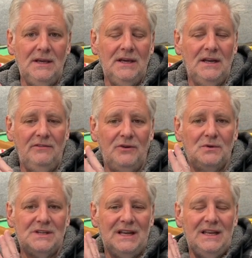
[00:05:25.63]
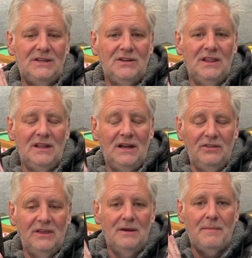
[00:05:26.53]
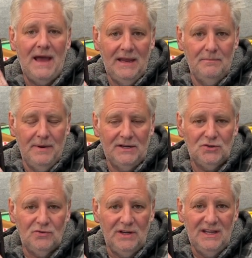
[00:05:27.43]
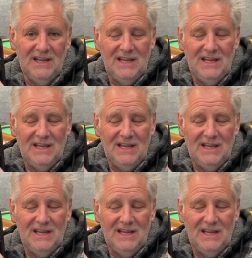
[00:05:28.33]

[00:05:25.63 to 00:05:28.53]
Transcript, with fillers: And if it was a lithium ion battery,